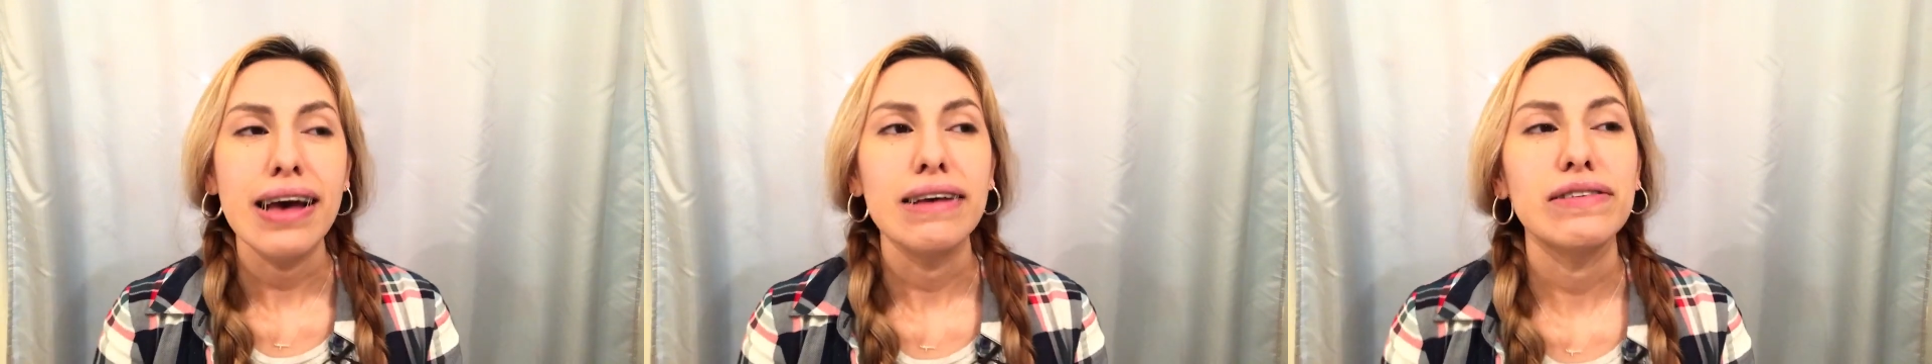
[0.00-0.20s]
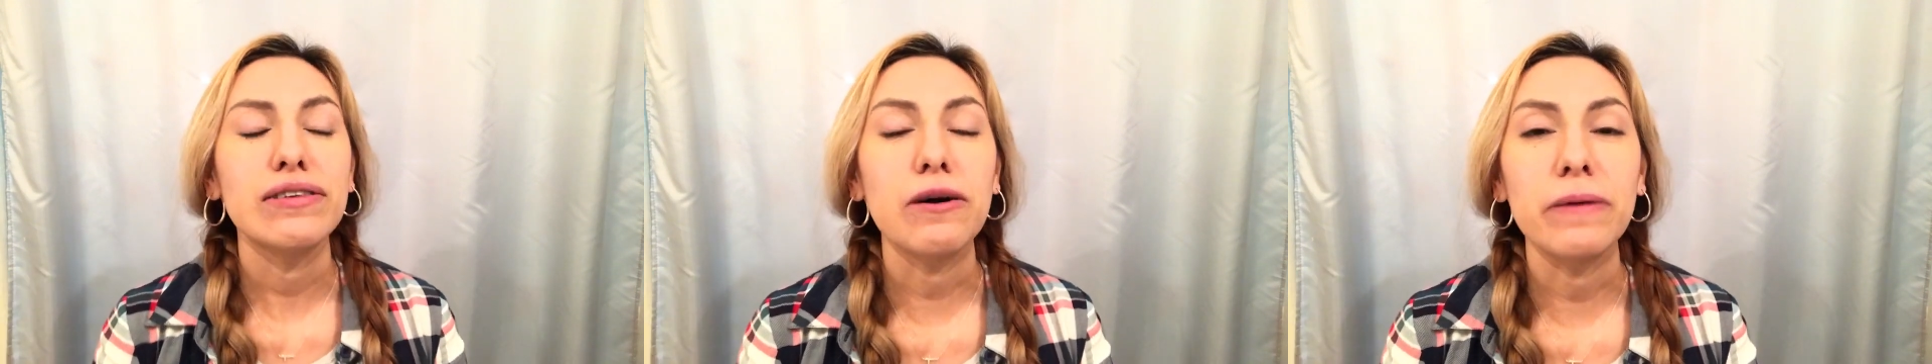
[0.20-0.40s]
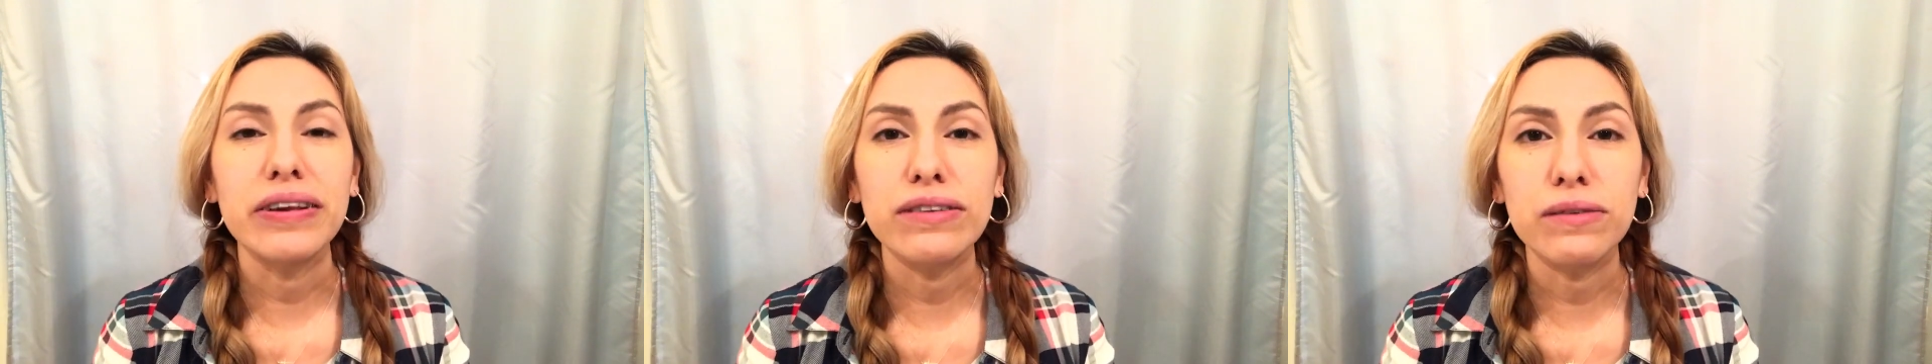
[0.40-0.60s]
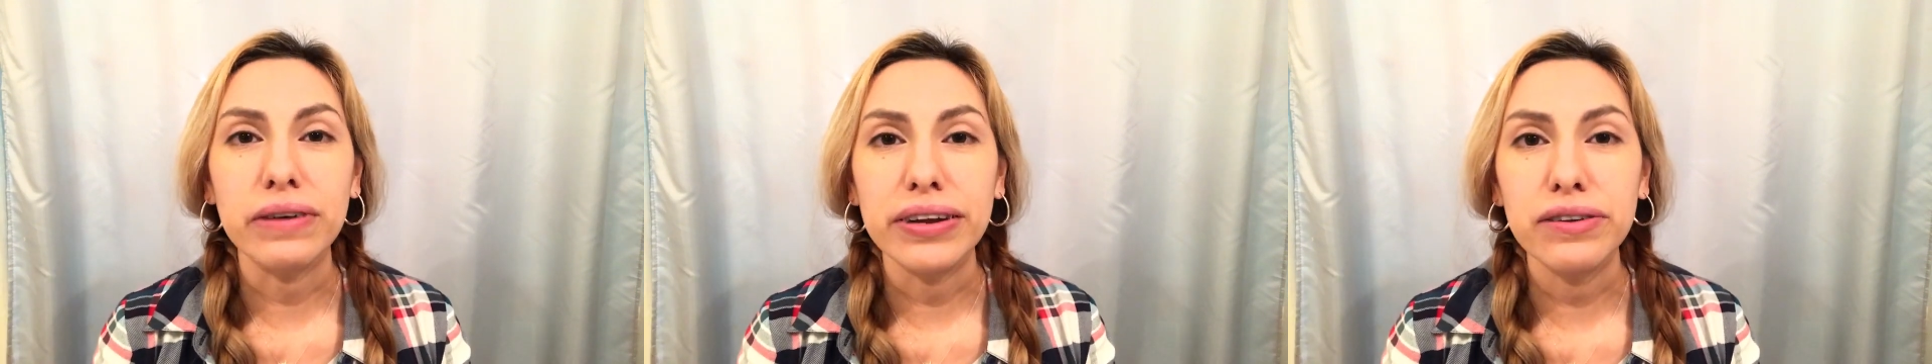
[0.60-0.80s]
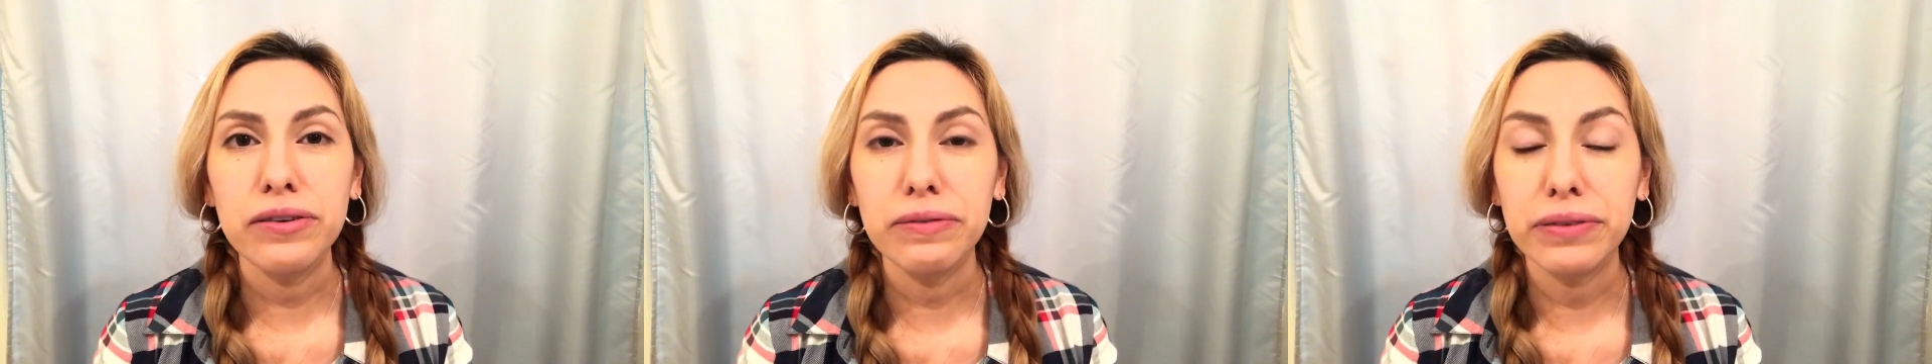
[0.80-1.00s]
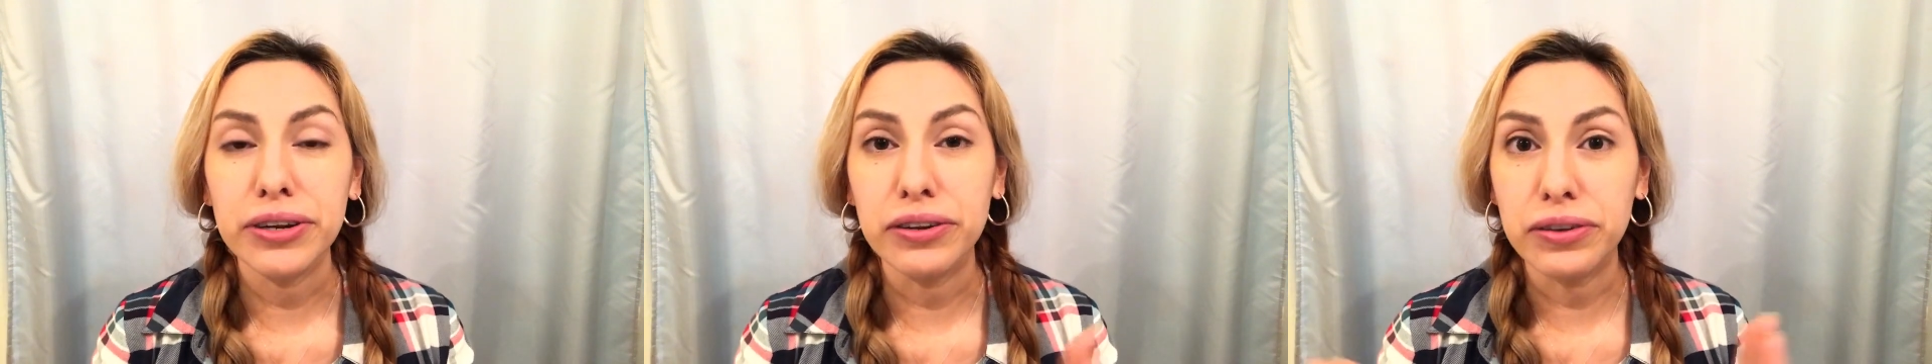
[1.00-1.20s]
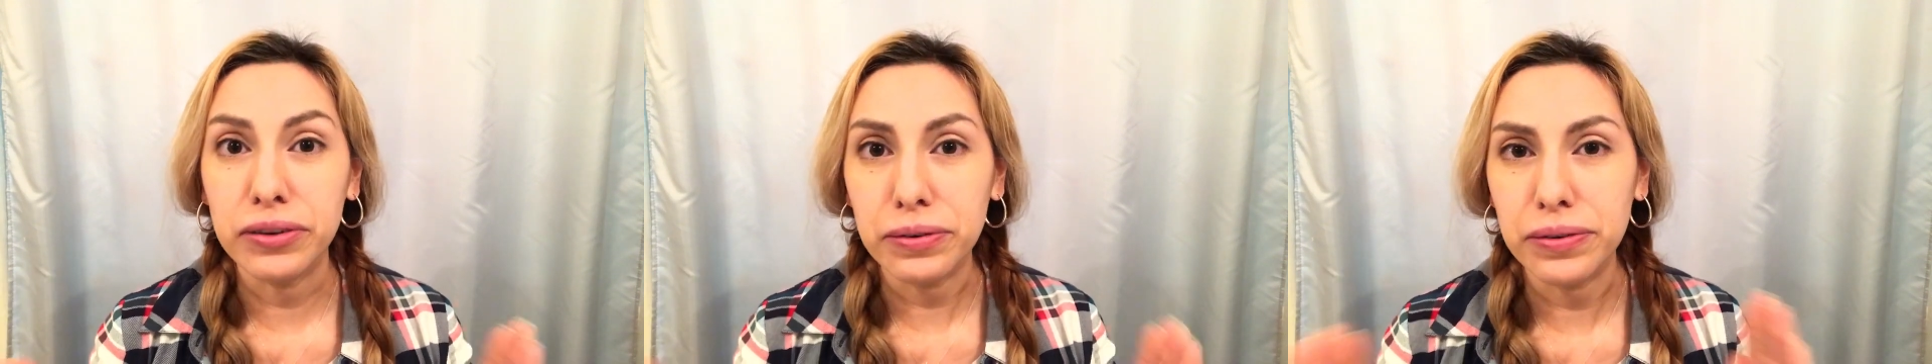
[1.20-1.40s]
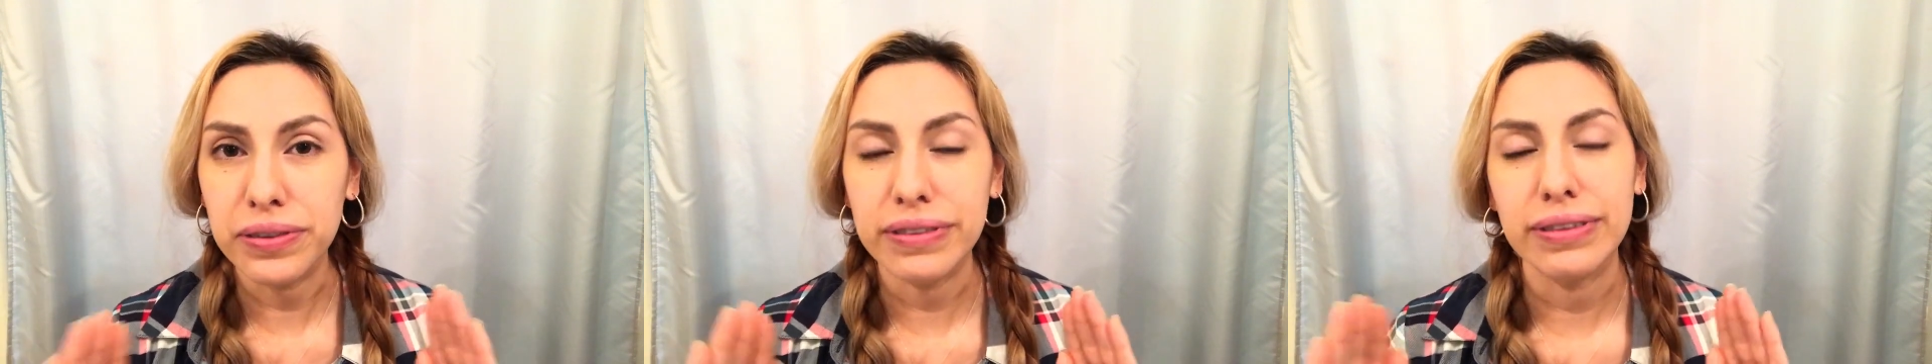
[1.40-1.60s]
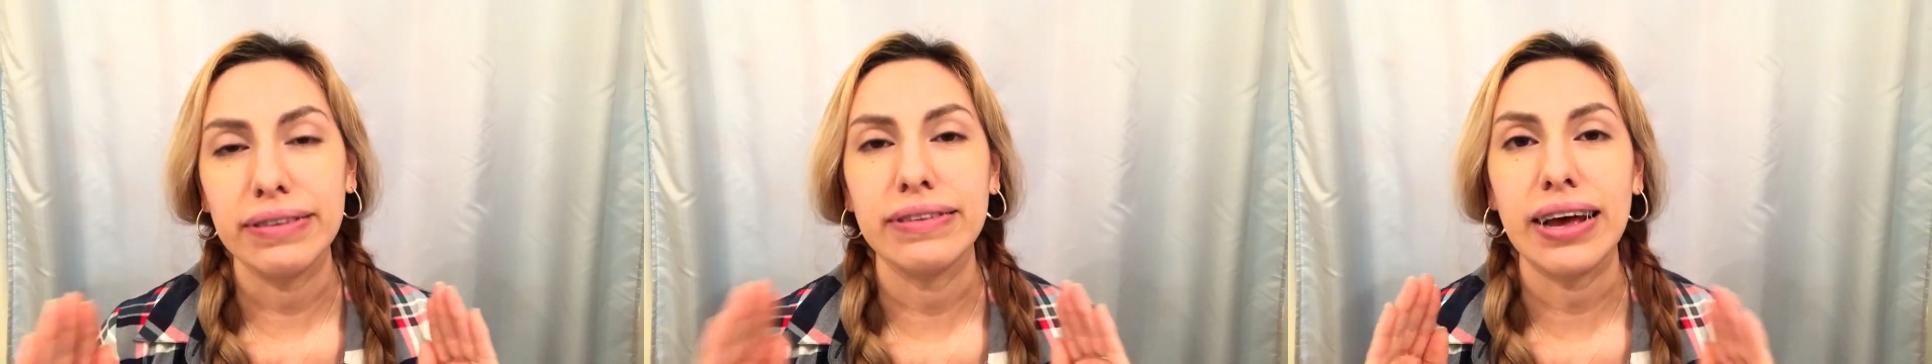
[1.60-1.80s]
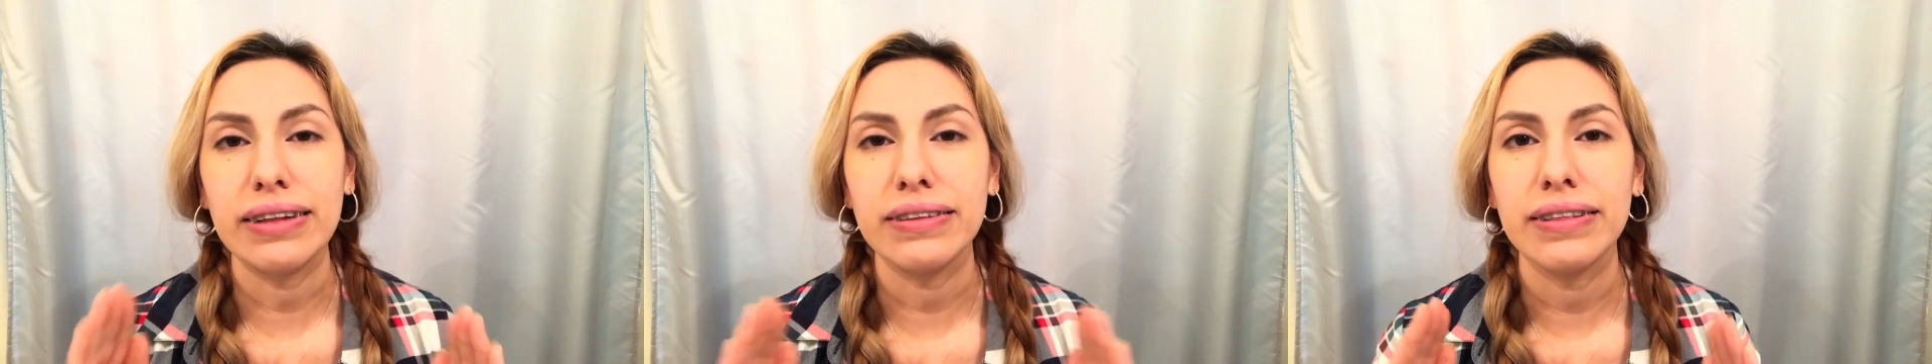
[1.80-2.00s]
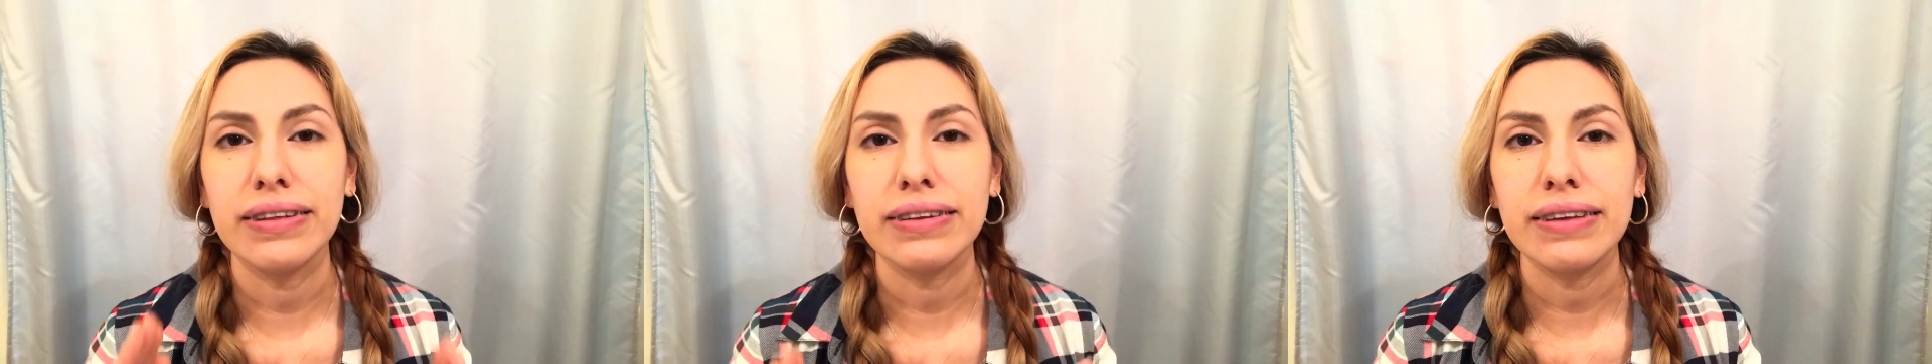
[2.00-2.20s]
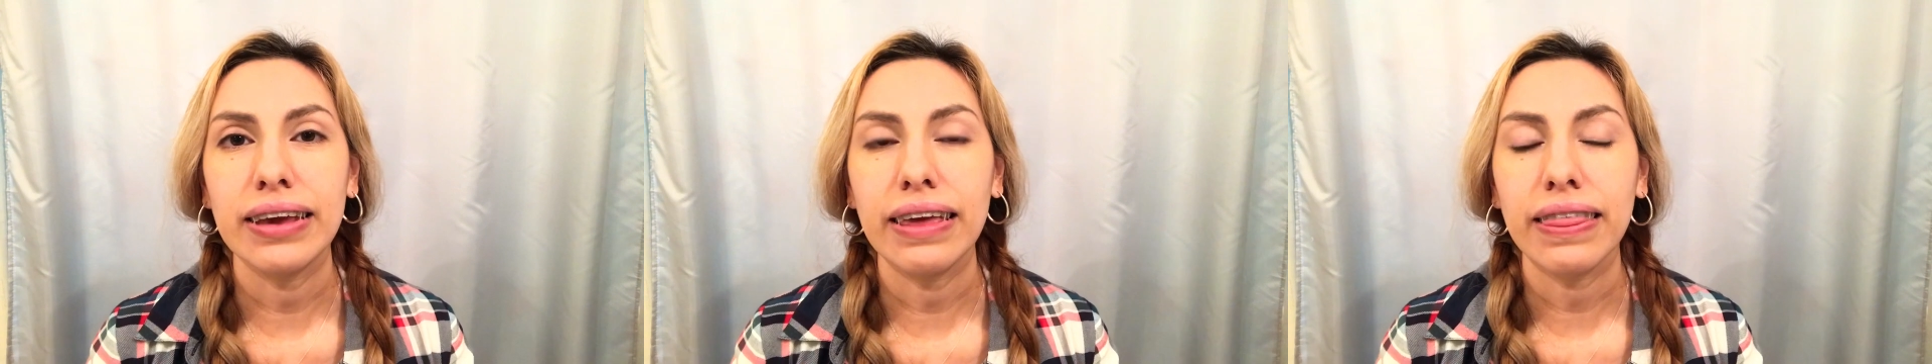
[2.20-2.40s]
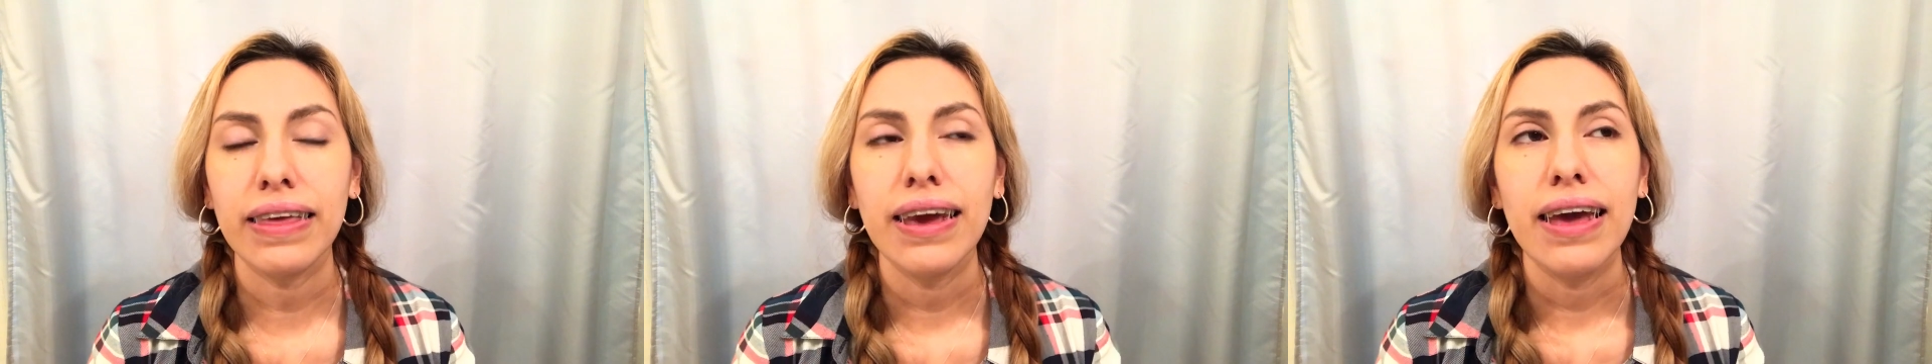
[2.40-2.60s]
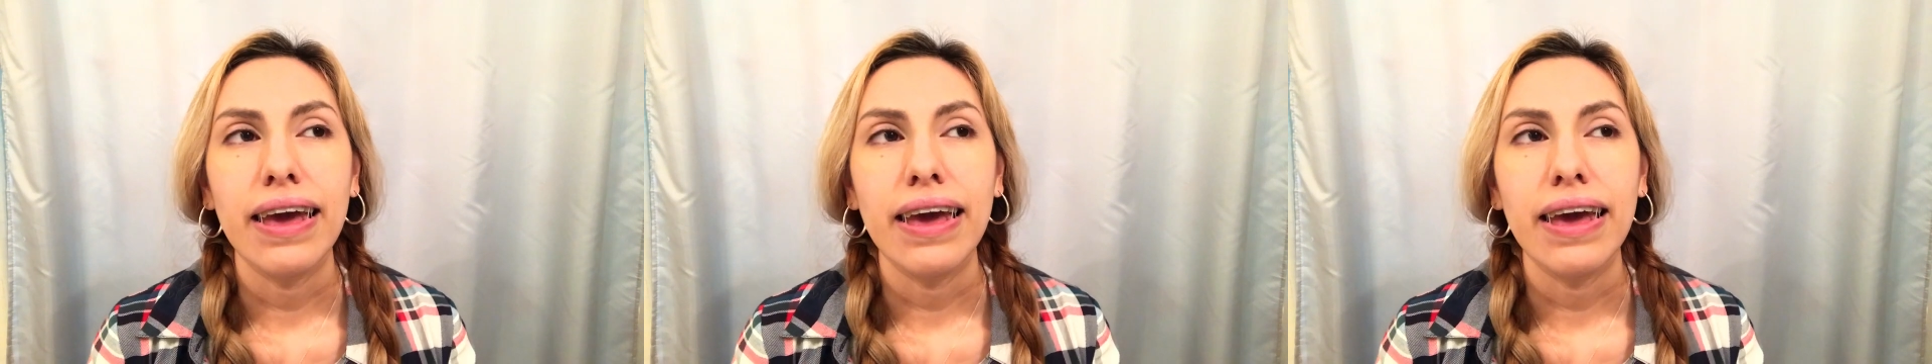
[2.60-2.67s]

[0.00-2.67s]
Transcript: So he's going to reduce the sides of the teeth.